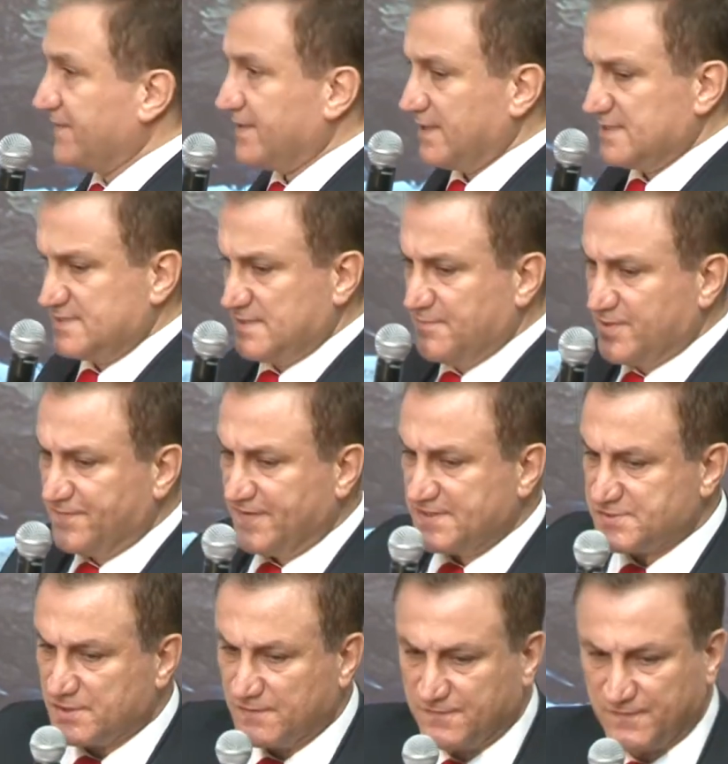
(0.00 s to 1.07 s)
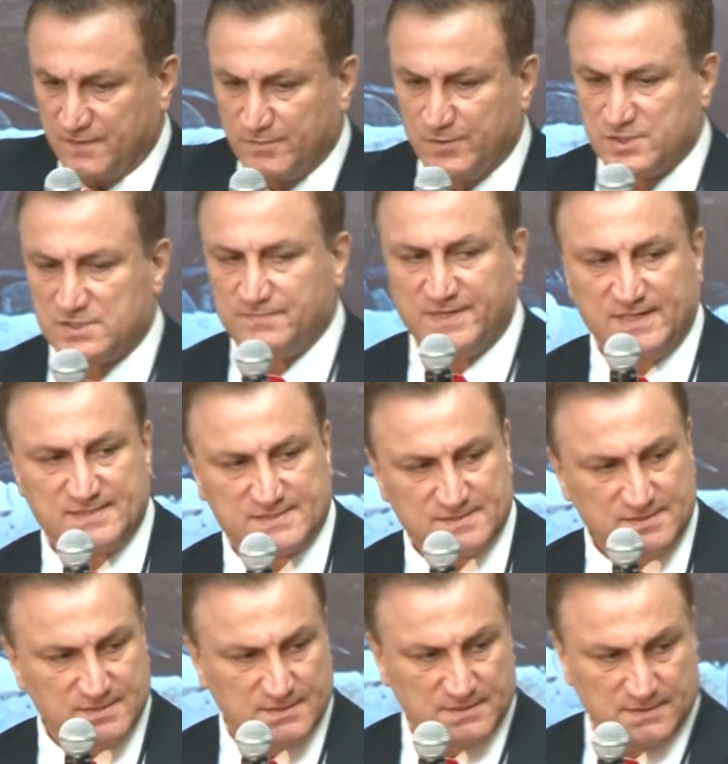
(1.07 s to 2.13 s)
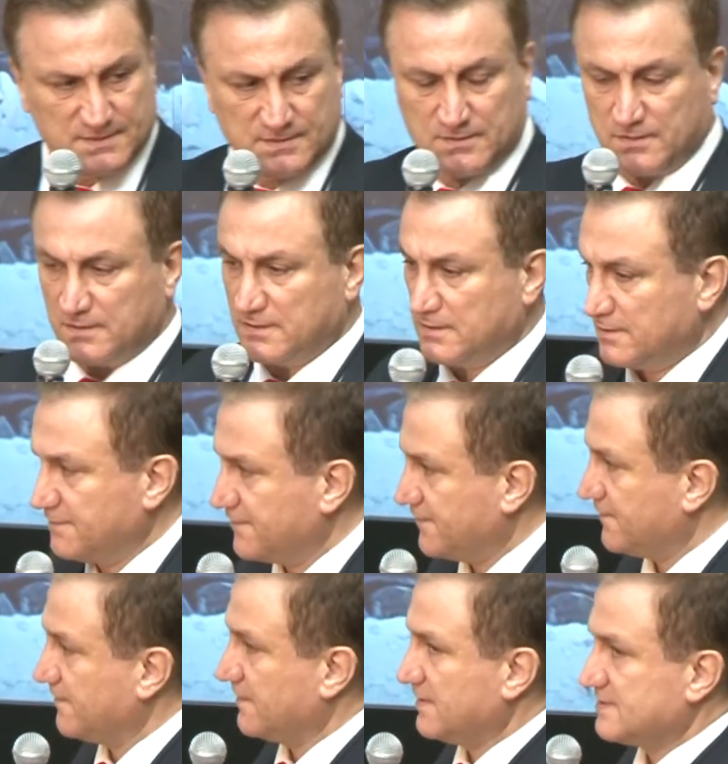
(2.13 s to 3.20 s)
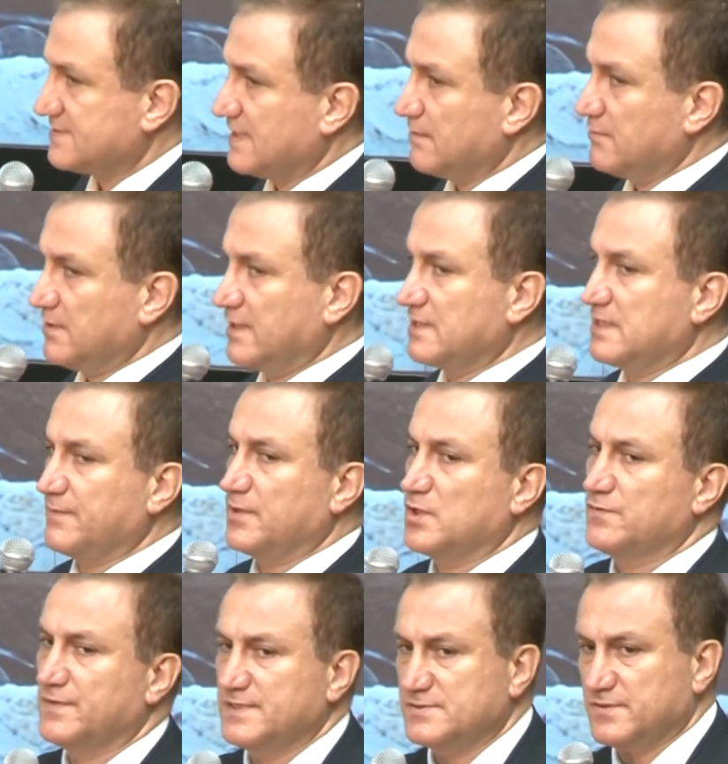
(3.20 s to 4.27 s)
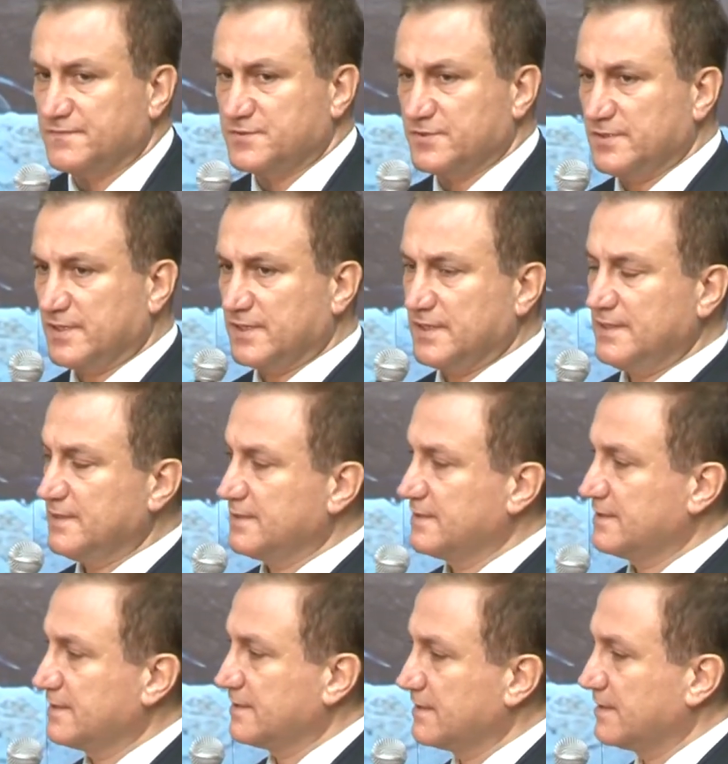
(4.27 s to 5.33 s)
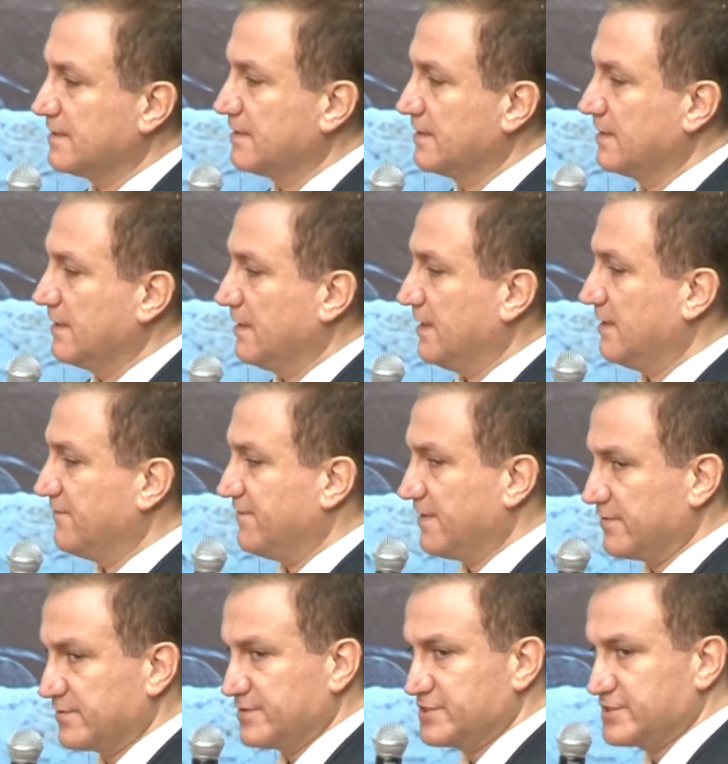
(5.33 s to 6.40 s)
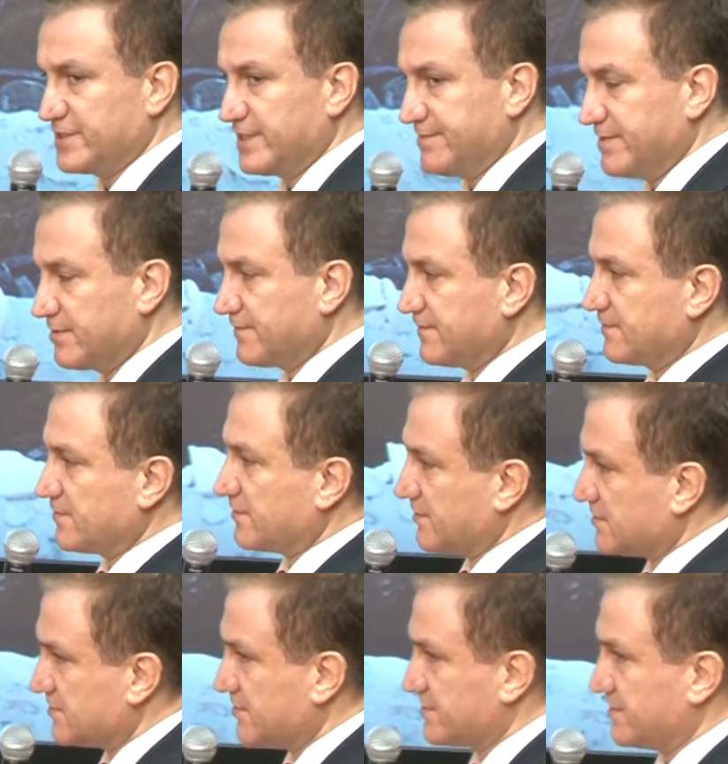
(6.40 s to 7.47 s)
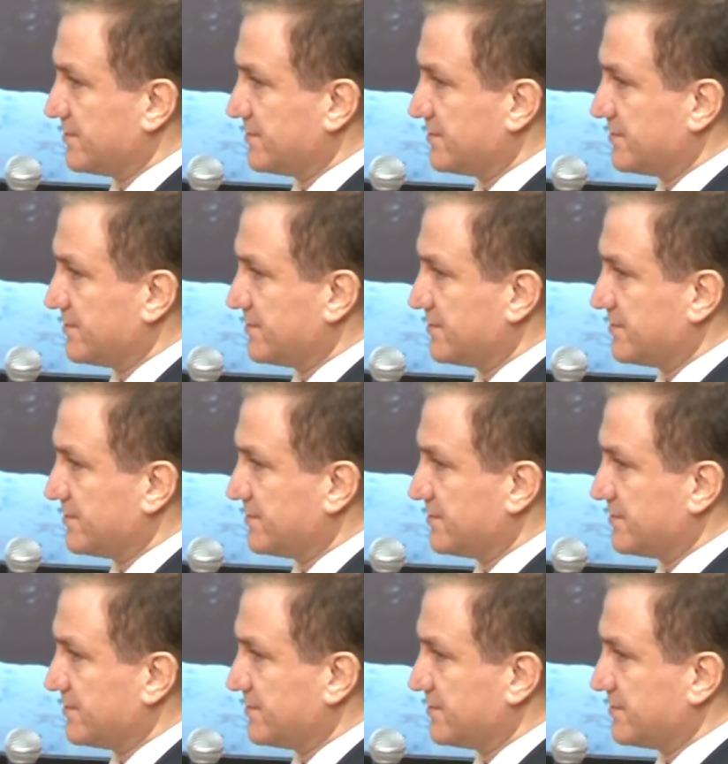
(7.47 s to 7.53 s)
assistant professor of emergency medicine of Istanbul Yeditepe University of Turkey and founder chairman of Turkey Search and